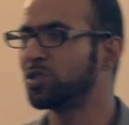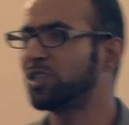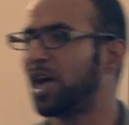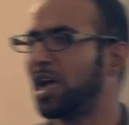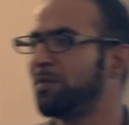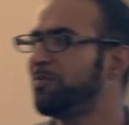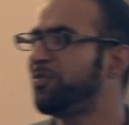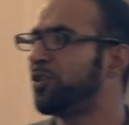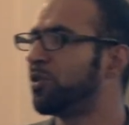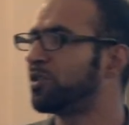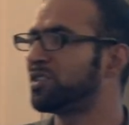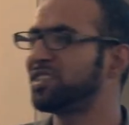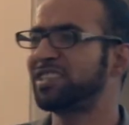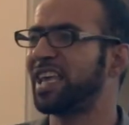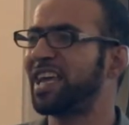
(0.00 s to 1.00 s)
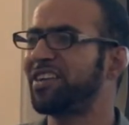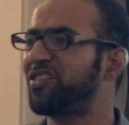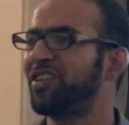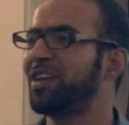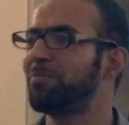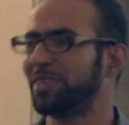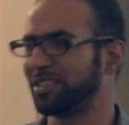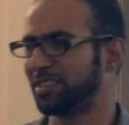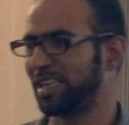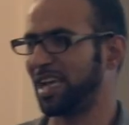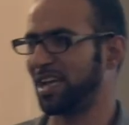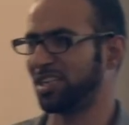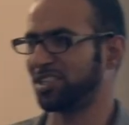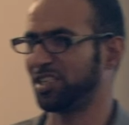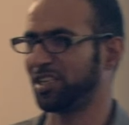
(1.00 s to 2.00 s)
time for disagreements
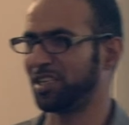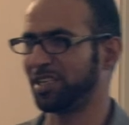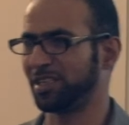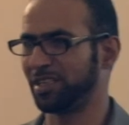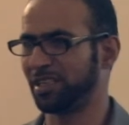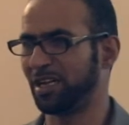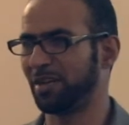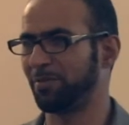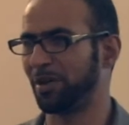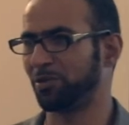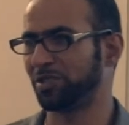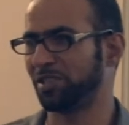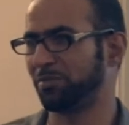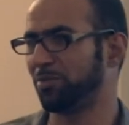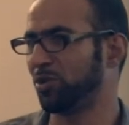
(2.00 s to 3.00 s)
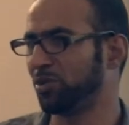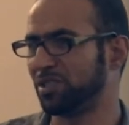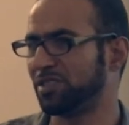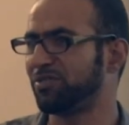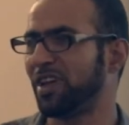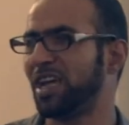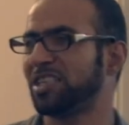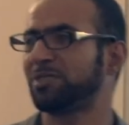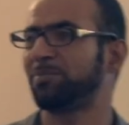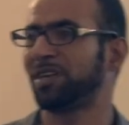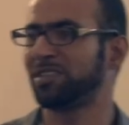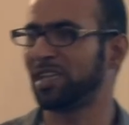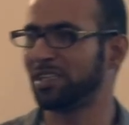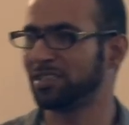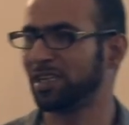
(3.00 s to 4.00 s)
actually about it because facts
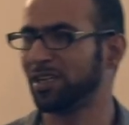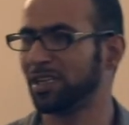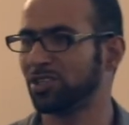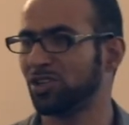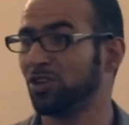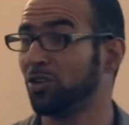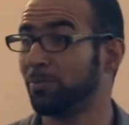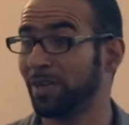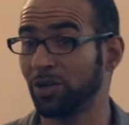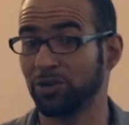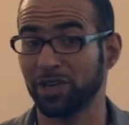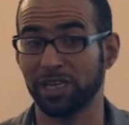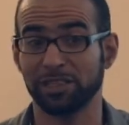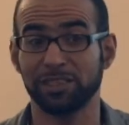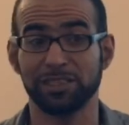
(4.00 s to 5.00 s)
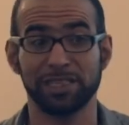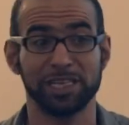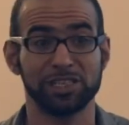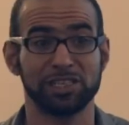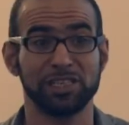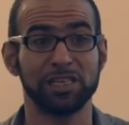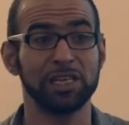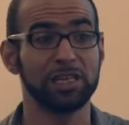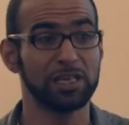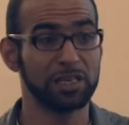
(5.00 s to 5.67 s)
by the international, by United Nations,